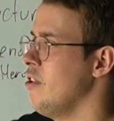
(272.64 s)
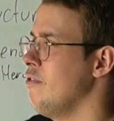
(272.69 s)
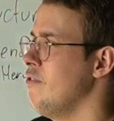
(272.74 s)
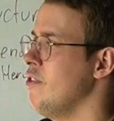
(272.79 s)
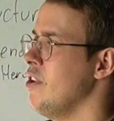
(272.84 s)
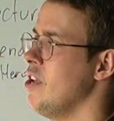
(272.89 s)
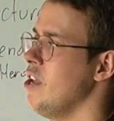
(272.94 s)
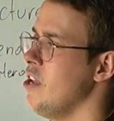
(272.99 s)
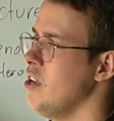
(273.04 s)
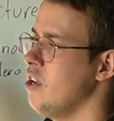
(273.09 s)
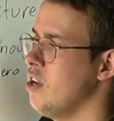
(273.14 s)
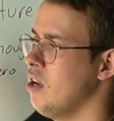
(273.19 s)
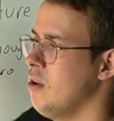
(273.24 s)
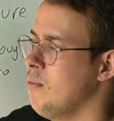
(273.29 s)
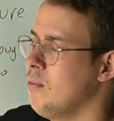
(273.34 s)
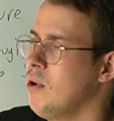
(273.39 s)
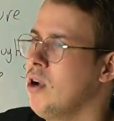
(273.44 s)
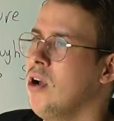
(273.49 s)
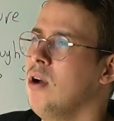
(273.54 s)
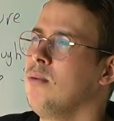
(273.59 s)
of your
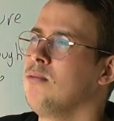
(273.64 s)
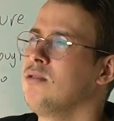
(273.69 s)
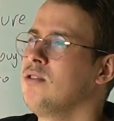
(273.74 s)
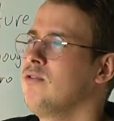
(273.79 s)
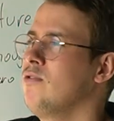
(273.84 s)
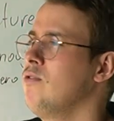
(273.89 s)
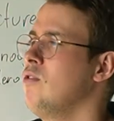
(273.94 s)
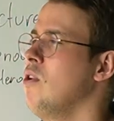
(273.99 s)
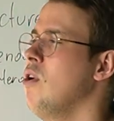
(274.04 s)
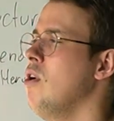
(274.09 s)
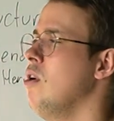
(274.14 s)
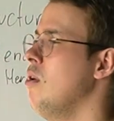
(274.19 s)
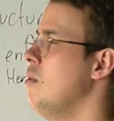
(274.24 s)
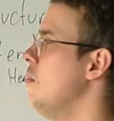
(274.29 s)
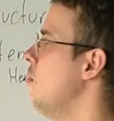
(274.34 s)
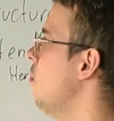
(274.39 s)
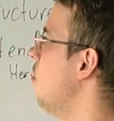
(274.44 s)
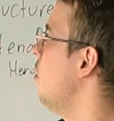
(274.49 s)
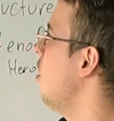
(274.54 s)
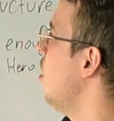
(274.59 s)
income comes
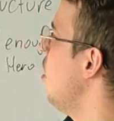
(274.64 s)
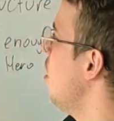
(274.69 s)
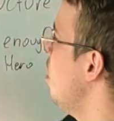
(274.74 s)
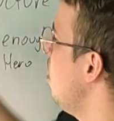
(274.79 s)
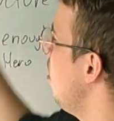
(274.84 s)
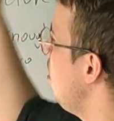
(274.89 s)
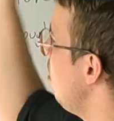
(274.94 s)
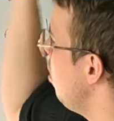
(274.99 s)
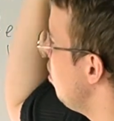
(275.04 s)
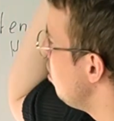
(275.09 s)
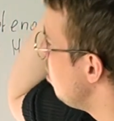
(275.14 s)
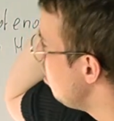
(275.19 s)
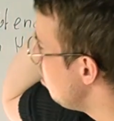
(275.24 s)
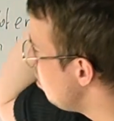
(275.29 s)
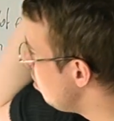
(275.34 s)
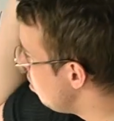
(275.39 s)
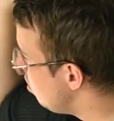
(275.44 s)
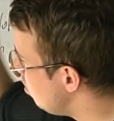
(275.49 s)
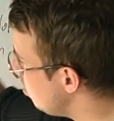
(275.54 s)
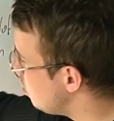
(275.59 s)
from
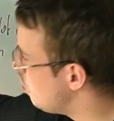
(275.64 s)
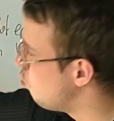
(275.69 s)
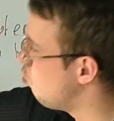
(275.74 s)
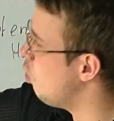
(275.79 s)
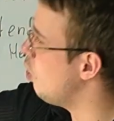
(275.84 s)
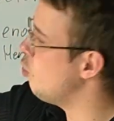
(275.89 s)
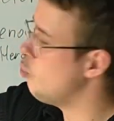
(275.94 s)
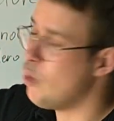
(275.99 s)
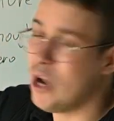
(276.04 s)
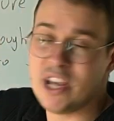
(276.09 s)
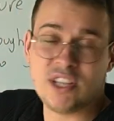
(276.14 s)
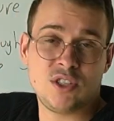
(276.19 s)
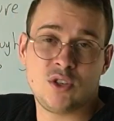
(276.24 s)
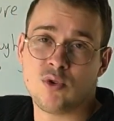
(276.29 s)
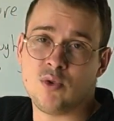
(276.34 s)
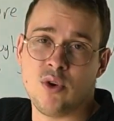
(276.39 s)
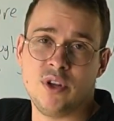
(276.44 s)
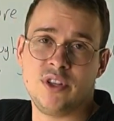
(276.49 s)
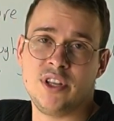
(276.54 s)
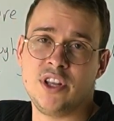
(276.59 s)
this one
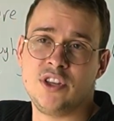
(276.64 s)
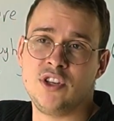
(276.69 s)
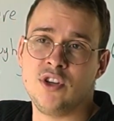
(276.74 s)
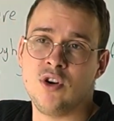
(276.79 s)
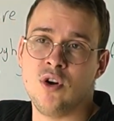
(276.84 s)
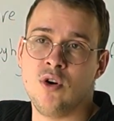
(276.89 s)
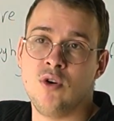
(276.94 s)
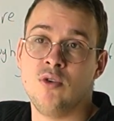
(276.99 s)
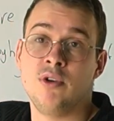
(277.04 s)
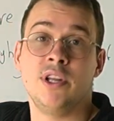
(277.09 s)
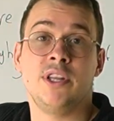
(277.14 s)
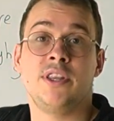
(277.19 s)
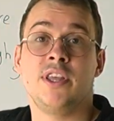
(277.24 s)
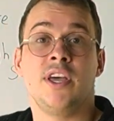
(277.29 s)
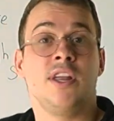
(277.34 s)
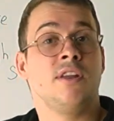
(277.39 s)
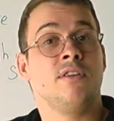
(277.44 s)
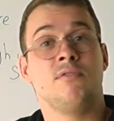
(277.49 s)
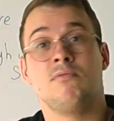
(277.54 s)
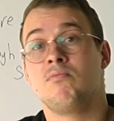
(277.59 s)
restaurant that you own, and
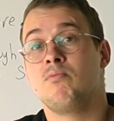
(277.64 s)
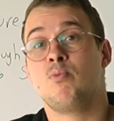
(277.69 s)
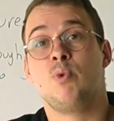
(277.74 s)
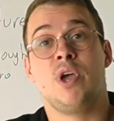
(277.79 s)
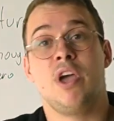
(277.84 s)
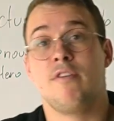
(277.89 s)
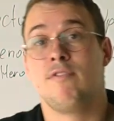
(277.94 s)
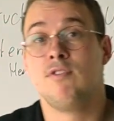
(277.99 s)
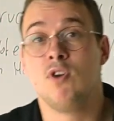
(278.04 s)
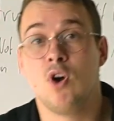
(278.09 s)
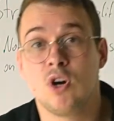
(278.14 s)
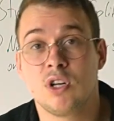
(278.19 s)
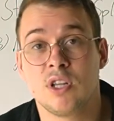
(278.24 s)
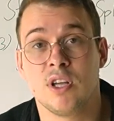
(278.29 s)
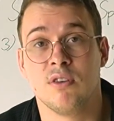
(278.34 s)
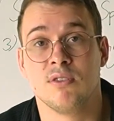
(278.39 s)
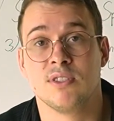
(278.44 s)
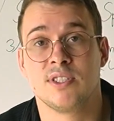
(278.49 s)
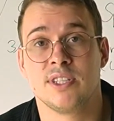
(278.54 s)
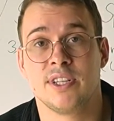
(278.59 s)
then we have
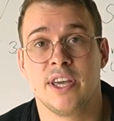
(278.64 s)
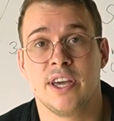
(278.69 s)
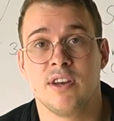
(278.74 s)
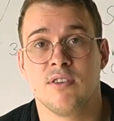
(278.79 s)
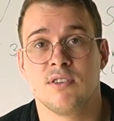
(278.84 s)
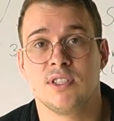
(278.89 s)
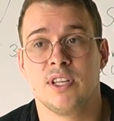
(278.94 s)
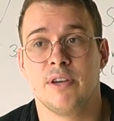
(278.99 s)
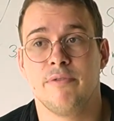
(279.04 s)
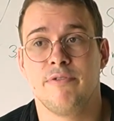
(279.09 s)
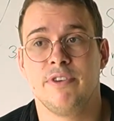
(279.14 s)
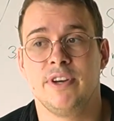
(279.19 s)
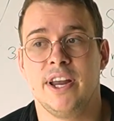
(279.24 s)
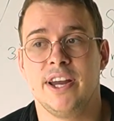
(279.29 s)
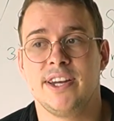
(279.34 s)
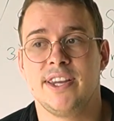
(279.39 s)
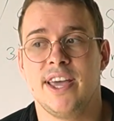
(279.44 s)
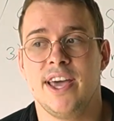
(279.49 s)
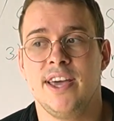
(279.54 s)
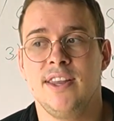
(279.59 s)
lockdowns again or something
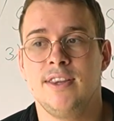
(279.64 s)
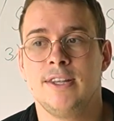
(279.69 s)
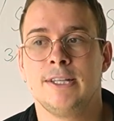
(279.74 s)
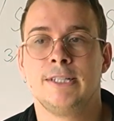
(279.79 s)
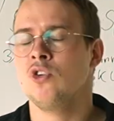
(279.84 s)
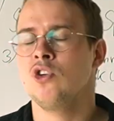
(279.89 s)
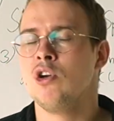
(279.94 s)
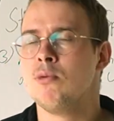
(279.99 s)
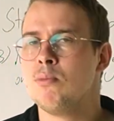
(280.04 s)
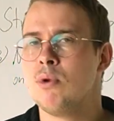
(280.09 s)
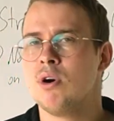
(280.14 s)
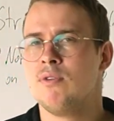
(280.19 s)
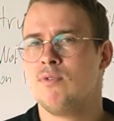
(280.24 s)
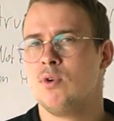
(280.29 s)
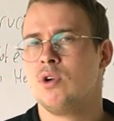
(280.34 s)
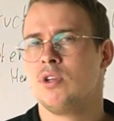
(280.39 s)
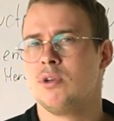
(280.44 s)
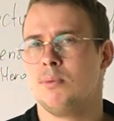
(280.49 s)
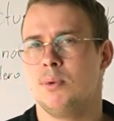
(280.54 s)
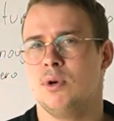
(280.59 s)
like that, you're more
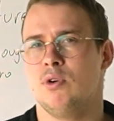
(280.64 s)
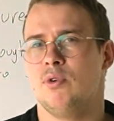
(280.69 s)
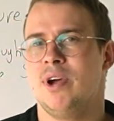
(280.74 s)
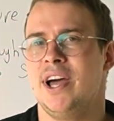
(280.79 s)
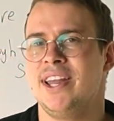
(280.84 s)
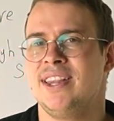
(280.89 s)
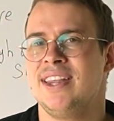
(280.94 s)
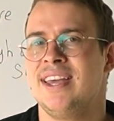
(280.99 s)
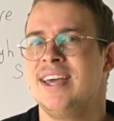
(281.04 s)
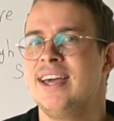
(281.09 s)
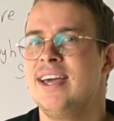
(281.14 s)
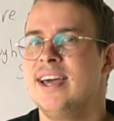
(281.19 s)
vulnerable, right?